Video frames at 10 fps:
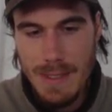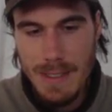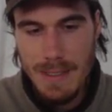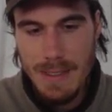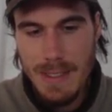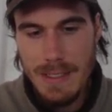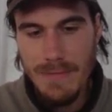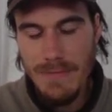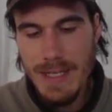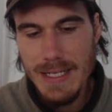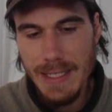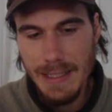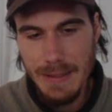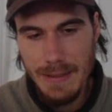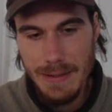this
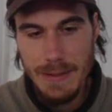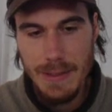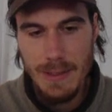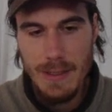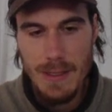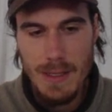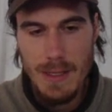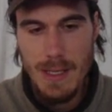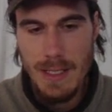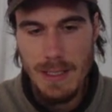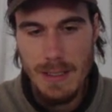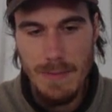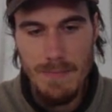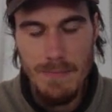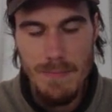feeling is
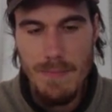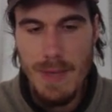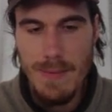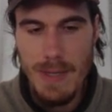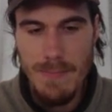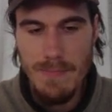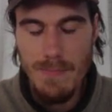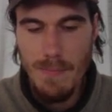going to make me